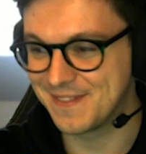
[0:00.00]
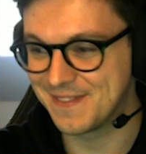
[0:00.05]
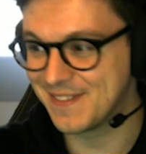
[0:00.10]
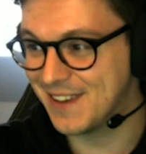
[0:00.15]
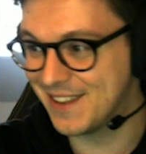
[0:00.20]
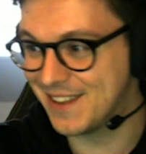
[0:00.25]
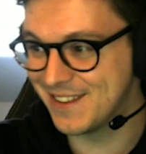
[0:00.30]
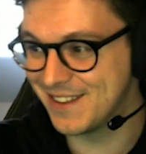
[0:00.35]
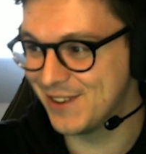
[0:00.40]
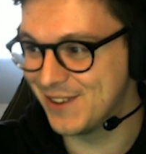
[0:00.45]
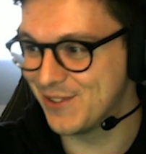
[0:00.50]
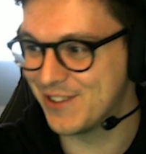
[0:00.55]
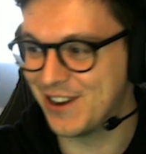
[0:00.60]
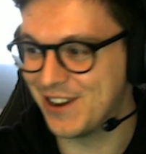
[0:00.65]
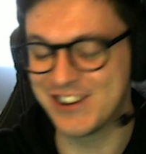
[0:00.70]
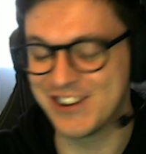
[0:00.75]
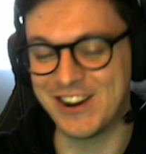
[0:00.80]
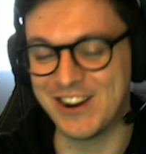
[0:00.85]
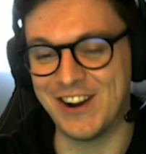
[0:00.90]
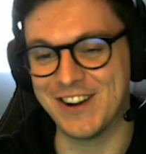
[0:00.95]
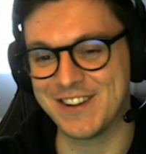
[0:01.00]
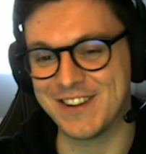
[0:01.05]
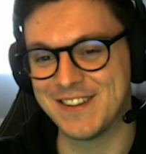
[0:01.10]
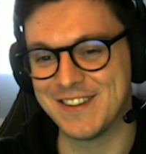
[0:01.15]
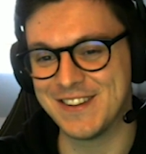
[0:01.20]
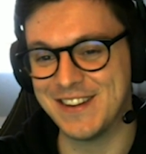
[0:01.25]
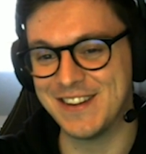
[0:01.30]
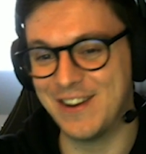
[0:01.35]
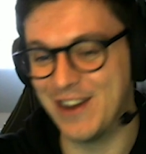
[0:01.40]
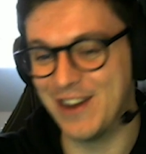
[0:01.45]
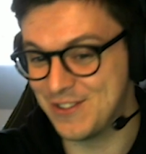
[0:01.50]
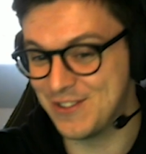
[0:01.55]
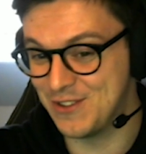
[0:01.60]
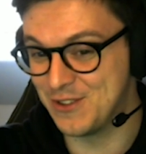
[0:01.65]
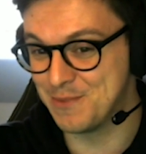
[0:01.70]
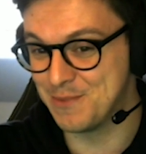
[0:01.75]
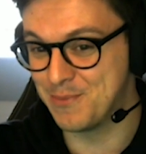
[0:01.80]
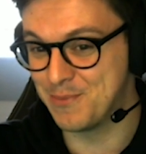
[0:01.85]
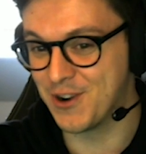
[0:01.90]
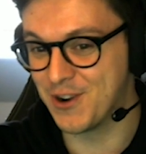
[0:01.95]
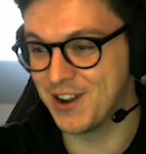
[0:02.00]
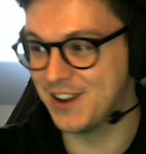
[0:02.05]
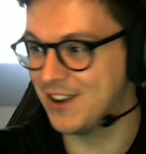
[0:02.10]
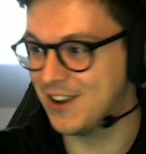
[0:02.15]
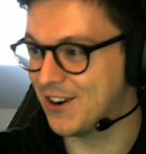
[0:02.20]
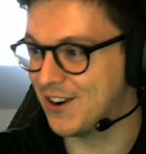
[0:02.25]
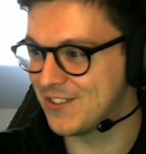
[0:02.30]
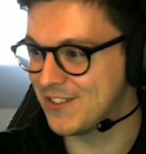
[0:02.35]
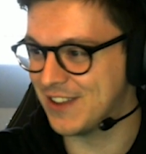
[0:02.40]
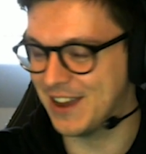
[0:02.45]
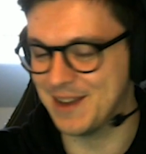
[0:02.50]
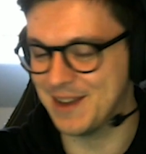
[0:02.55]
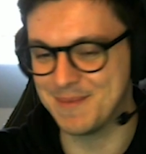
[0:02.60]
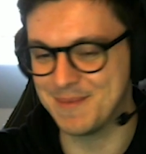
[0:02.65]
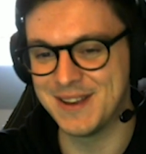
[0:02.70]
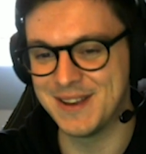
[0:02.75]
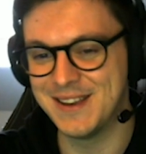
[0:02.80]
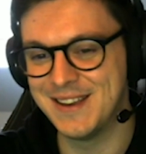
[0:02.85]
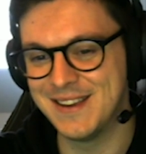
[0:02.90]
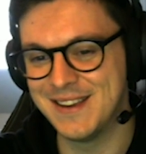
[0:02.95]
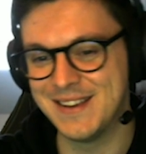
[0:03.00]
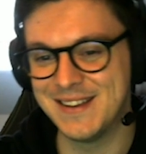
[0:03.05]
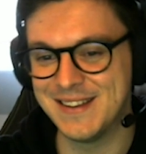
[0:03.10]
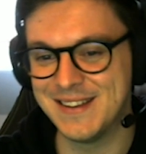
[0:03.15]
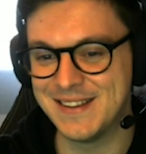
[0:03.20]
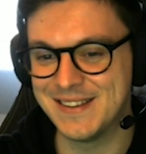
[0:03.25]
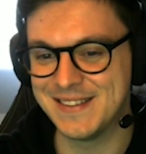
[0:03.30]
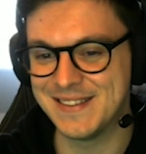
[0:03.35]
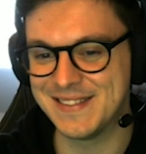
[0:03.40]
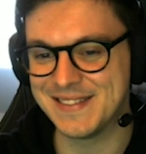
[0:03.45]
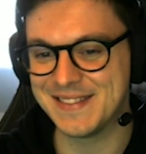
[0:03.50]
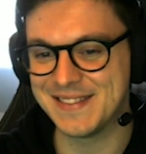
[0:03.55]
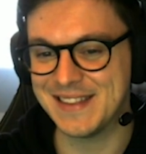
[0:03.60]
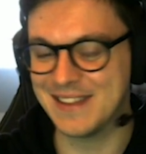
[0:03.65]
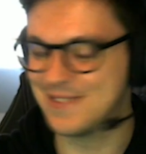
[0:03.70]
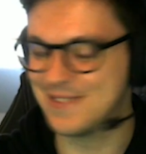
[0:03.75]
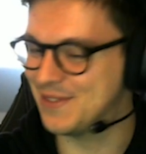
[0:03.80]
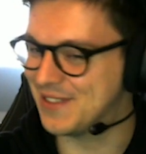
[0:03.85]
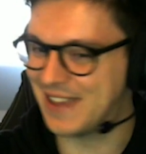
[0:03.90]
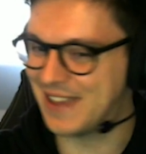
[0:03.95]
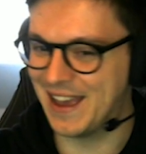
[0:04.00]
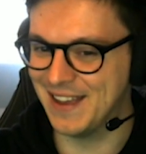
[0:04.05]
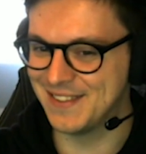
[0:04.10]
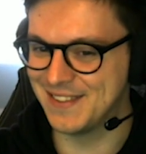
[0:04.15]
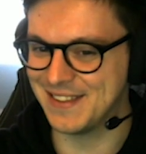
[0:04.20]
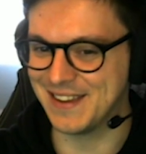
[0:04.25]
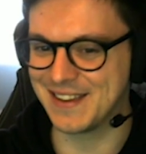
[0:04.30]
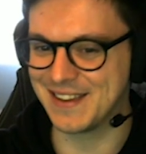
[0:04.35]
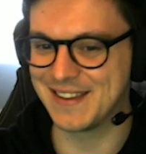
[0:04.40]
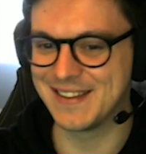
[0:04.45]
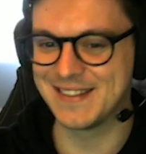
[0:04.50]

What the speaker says: It's a new Scout card. They're actually supporting the archetype. That's fantastic.